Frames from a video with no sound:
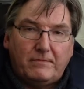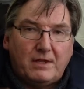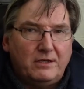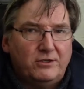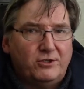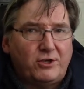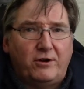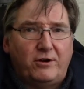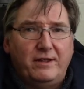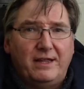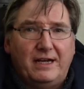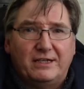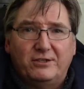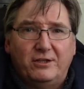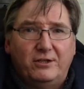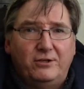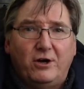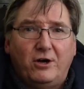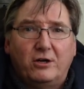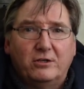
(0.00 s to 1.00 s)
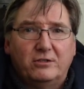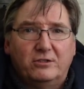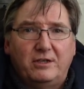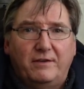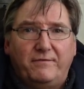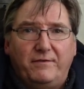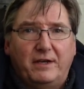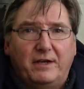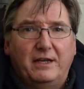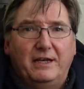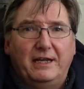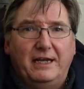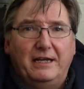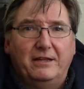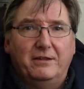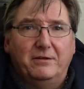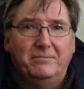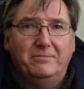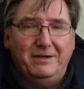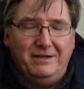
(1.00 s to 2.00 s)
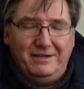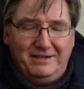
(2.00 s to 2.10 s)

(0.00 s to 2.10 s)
sorry, that's the dogs, if you can hear them.